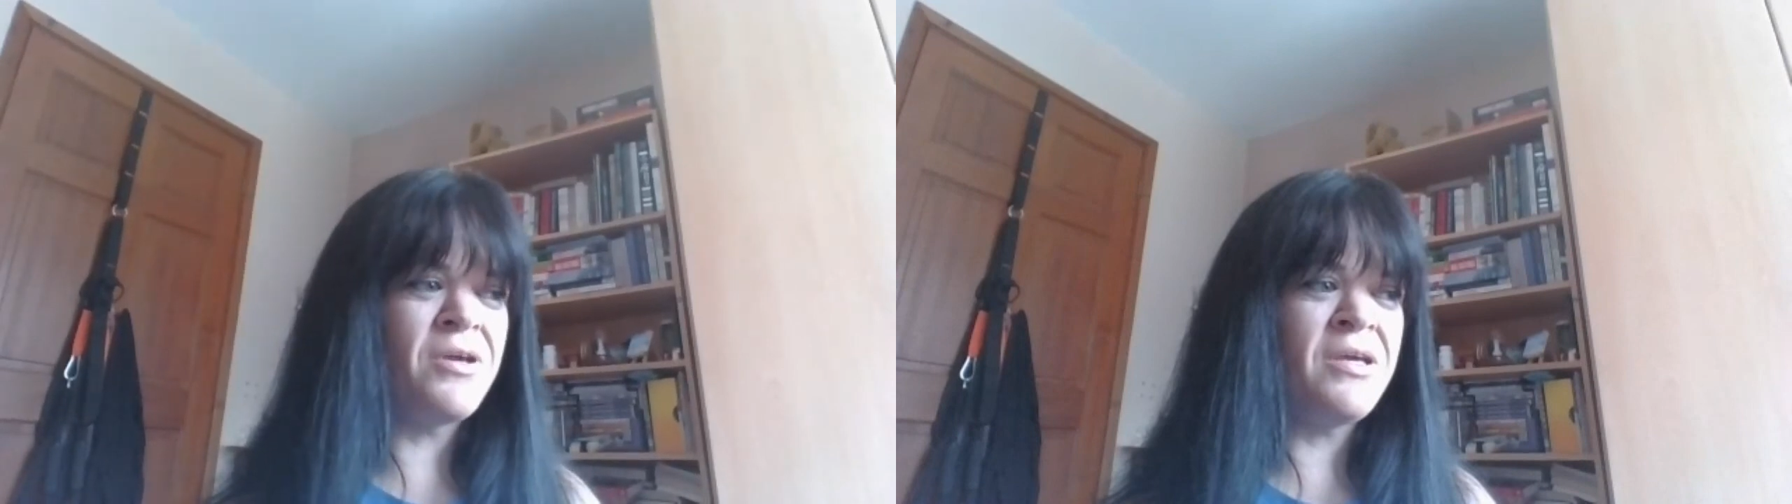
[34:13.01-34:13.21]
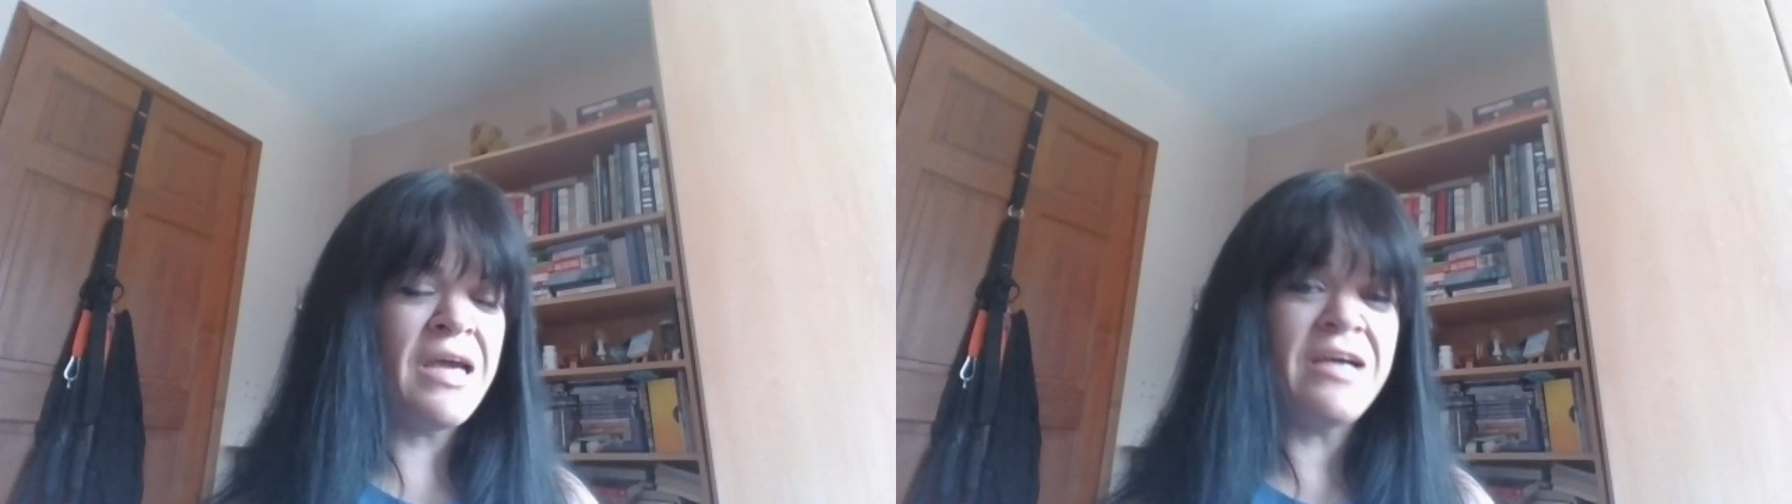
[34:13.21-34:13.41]

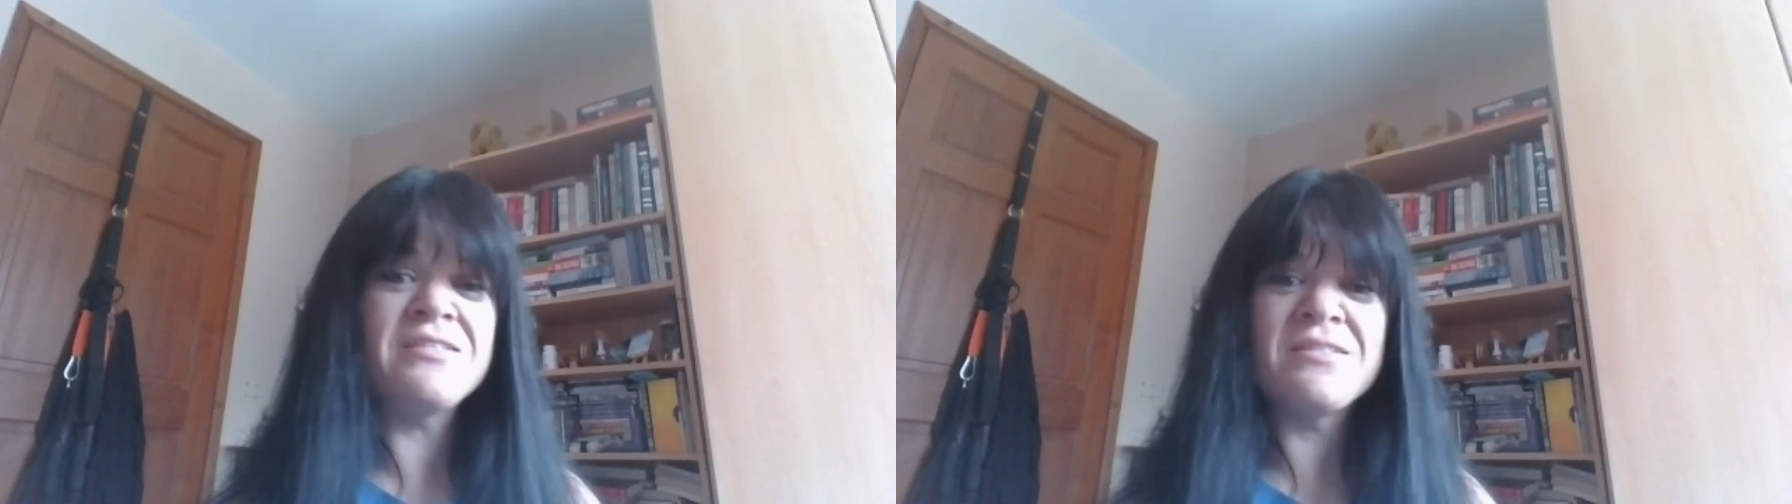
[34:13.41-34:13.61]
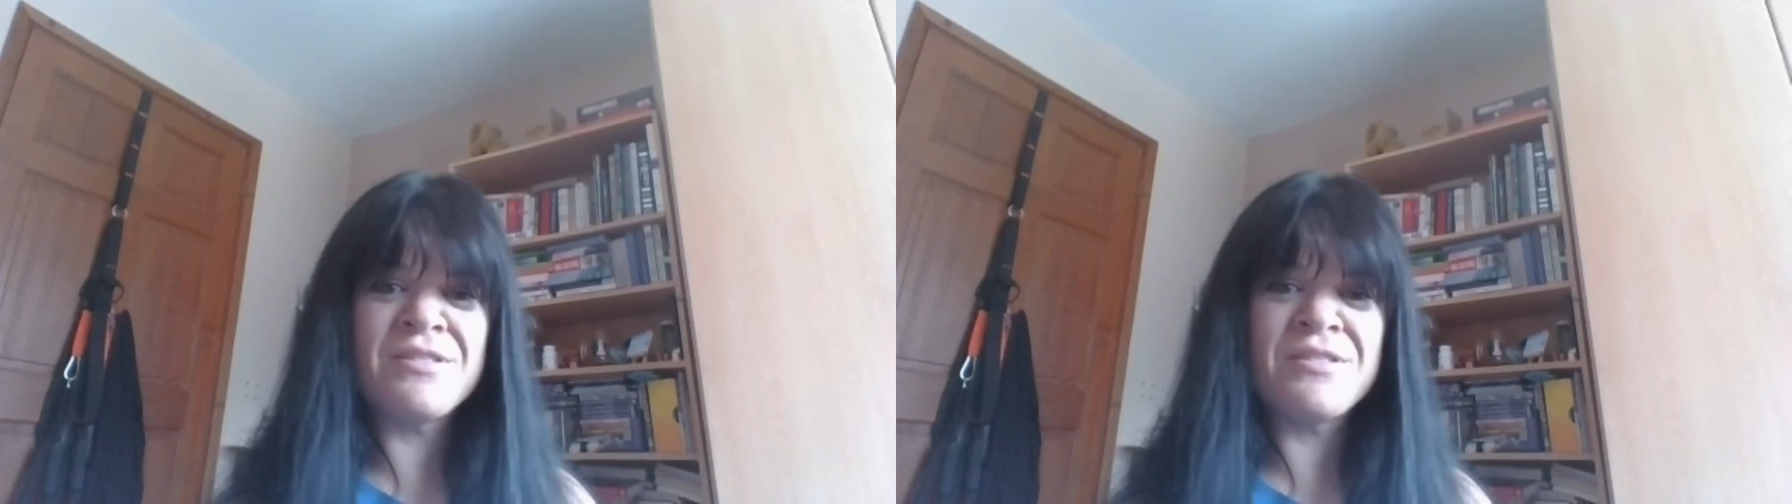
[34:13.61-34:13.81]

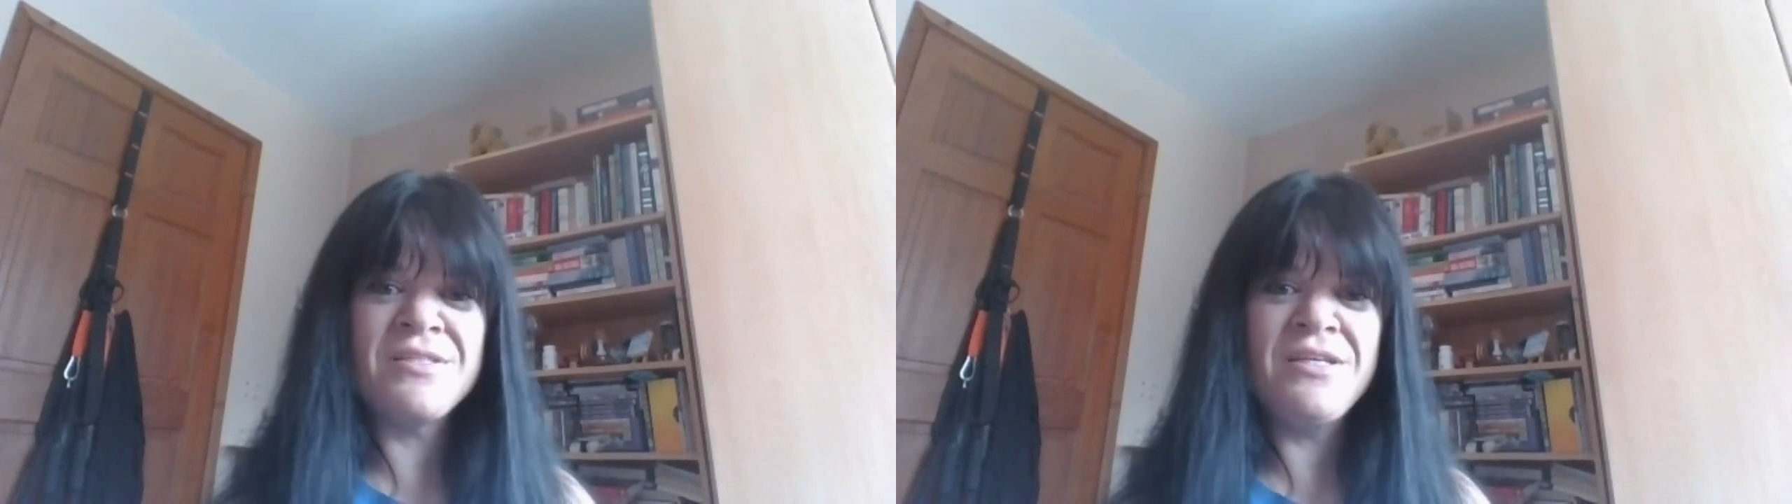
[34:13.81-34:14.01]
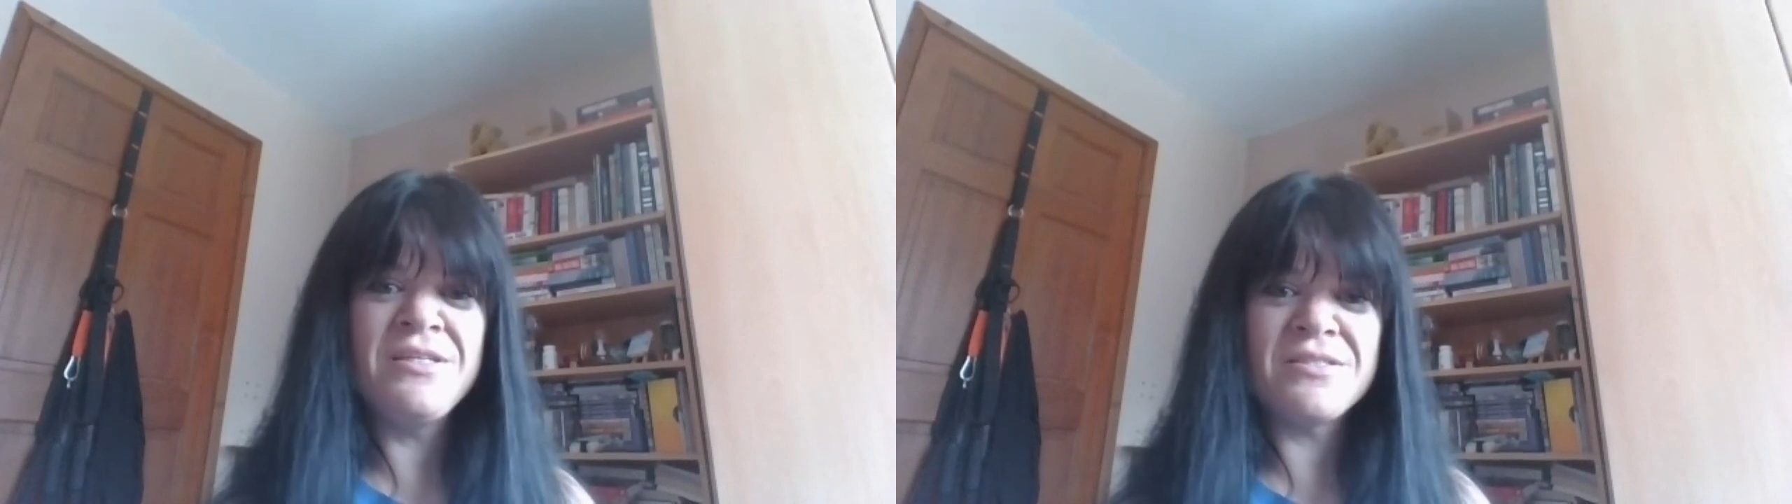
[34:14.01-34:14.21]
yes, this
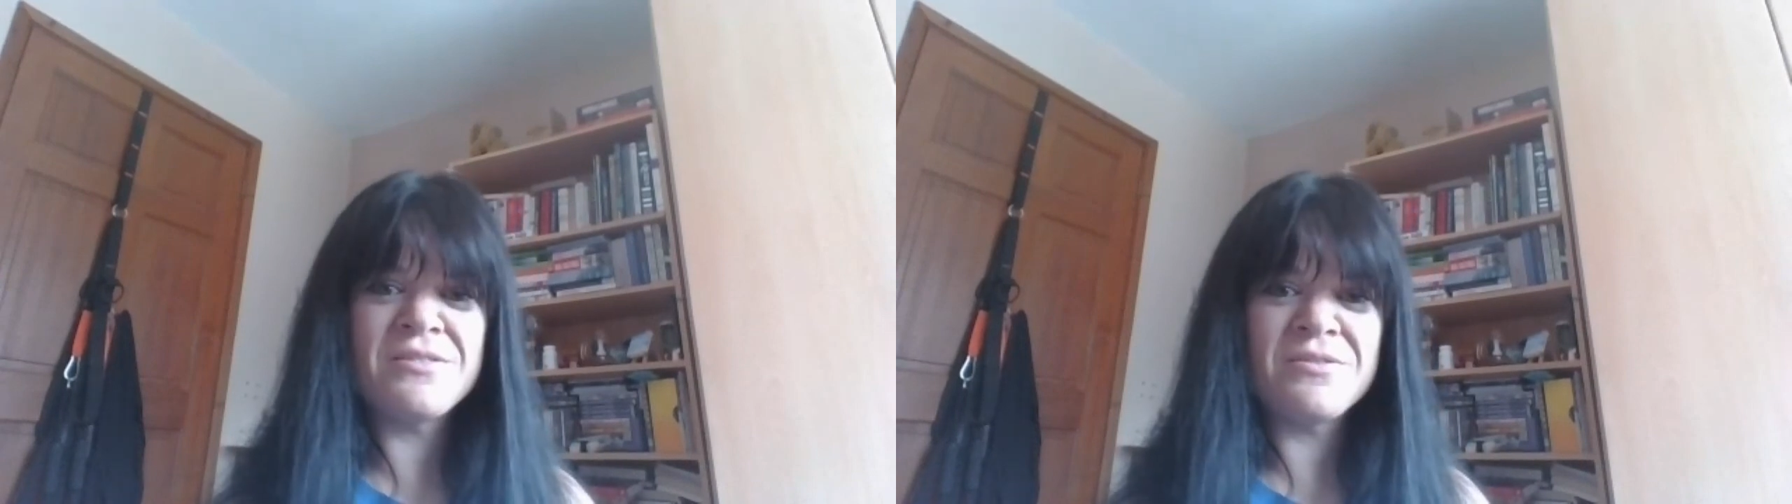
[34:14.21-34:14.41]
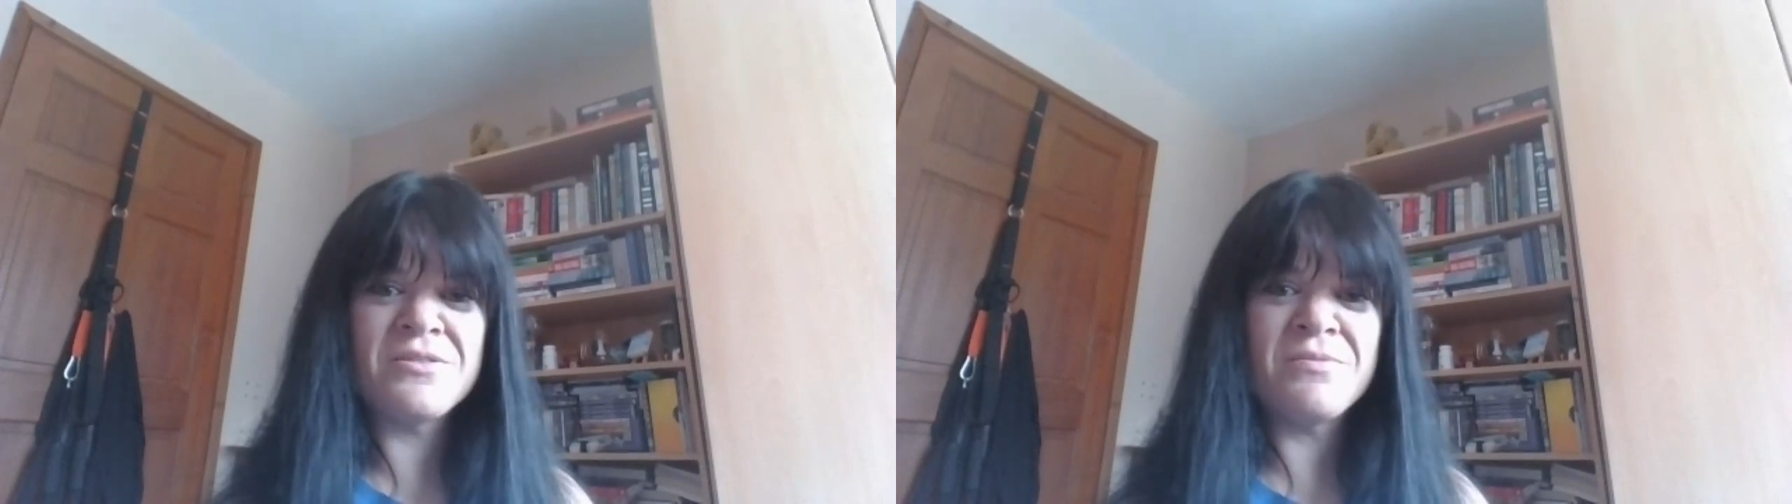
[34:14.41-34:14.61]
needs
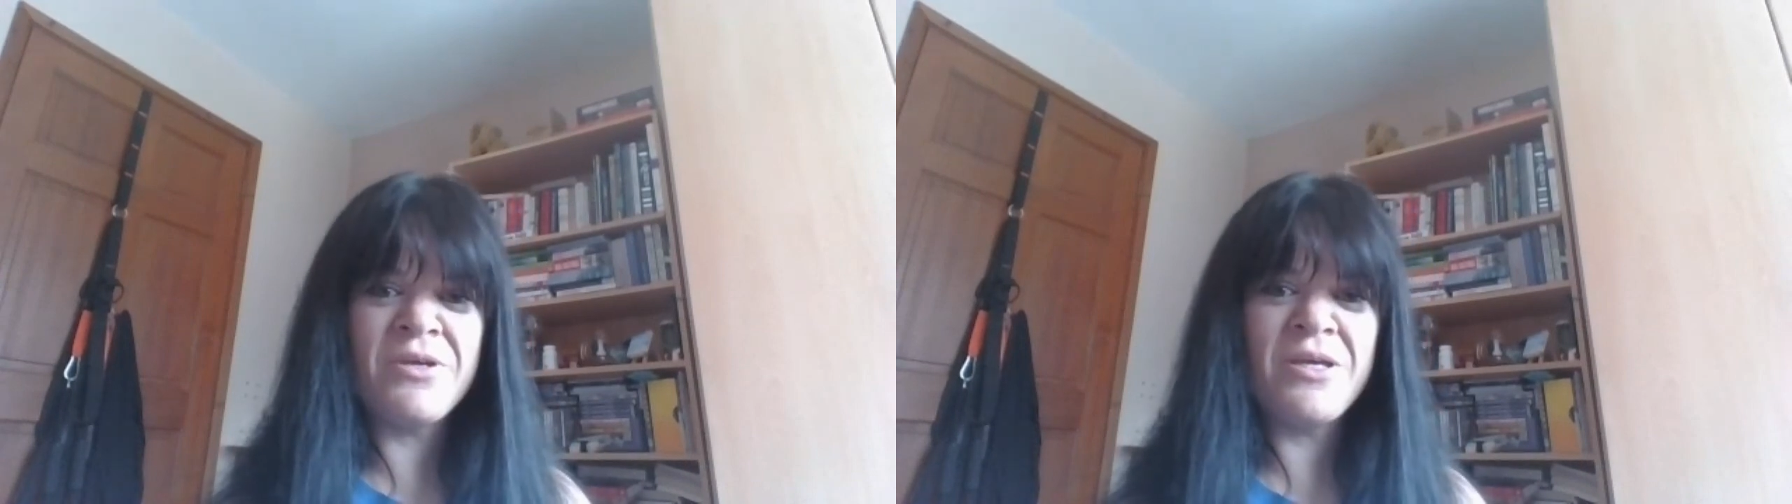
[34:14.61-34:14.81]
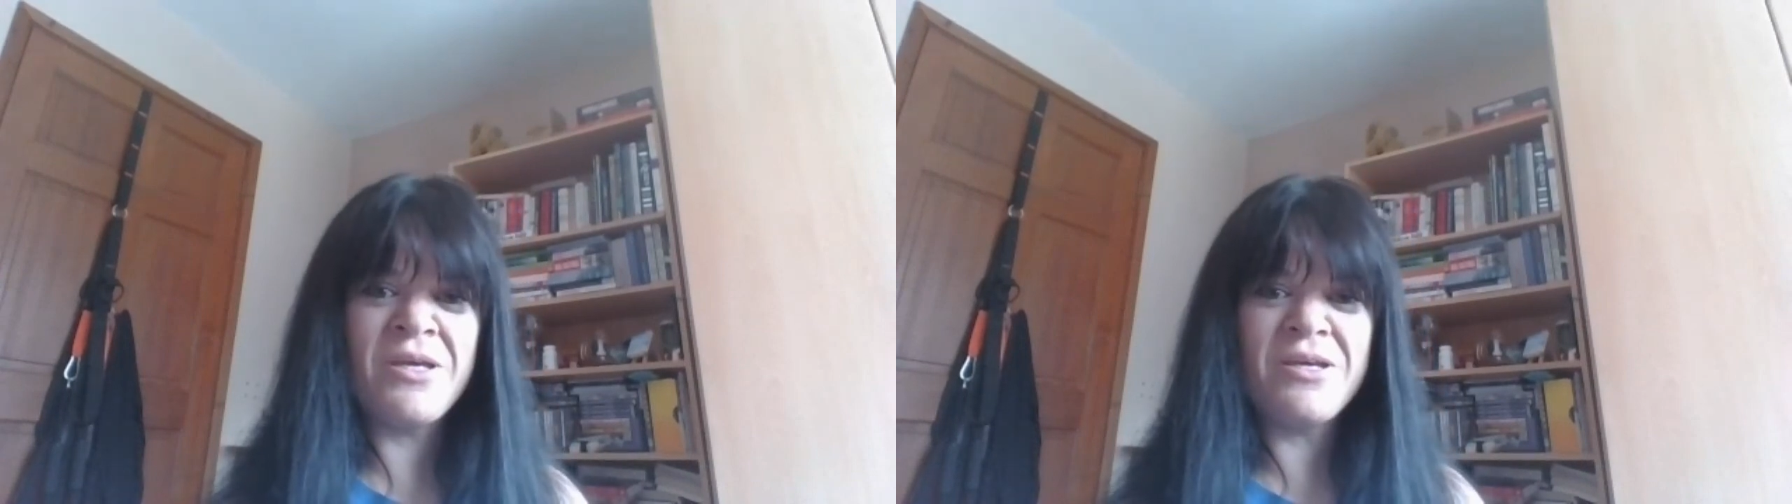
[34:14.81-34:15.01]
to
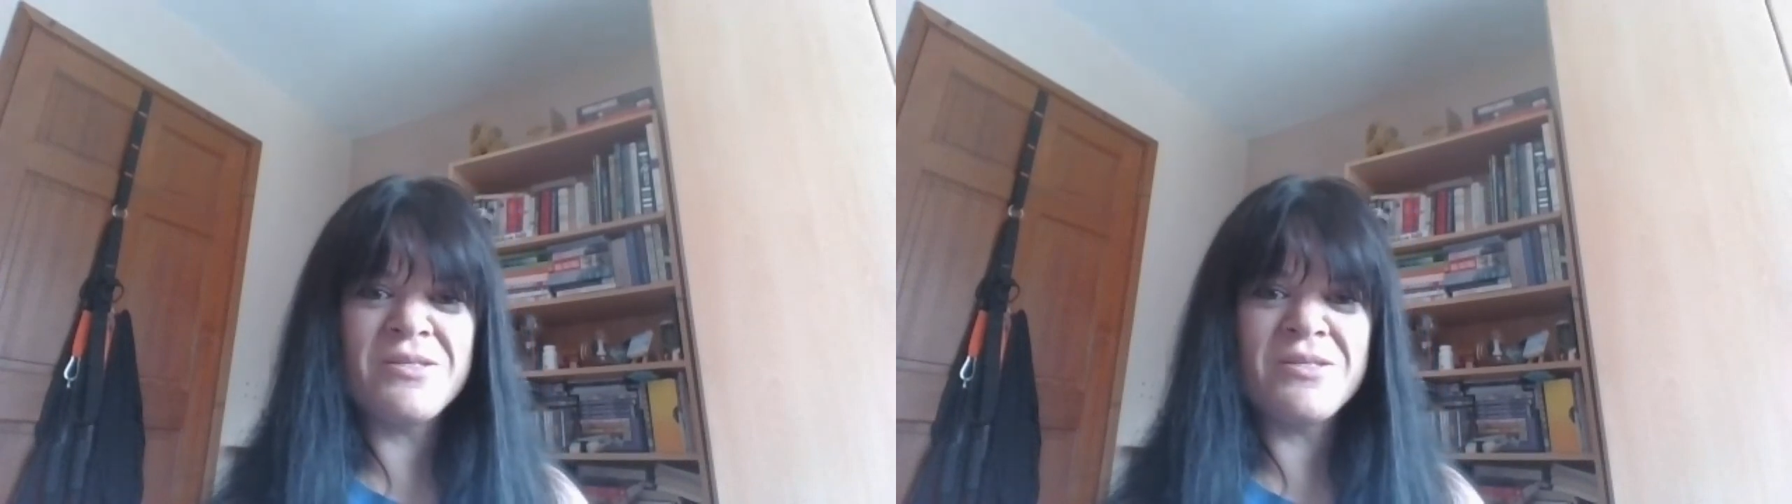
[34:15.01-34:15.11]
be here.